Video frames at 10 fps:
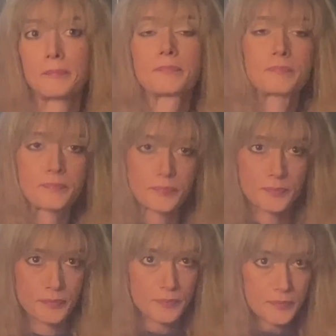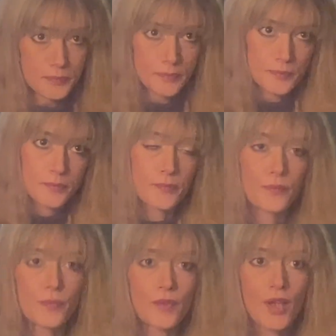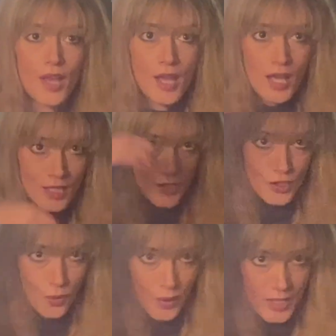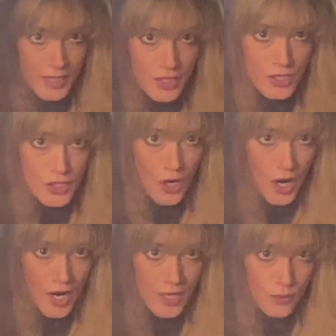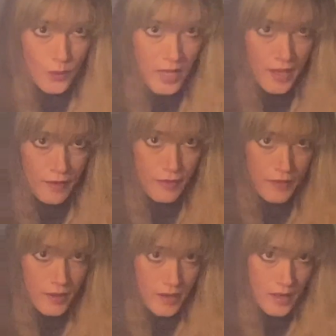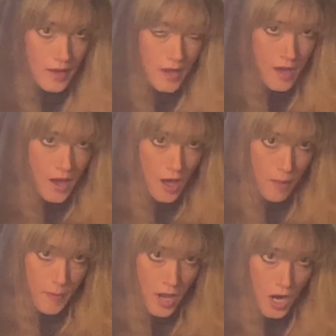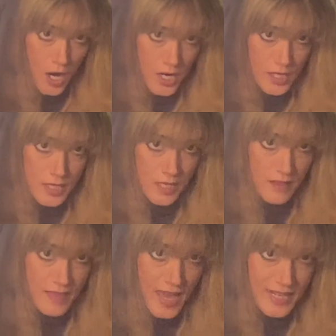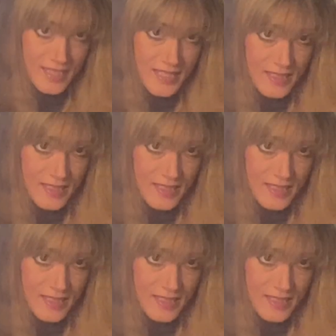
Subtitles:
Okay, well, that makes sense. So we're going to start with a part that is a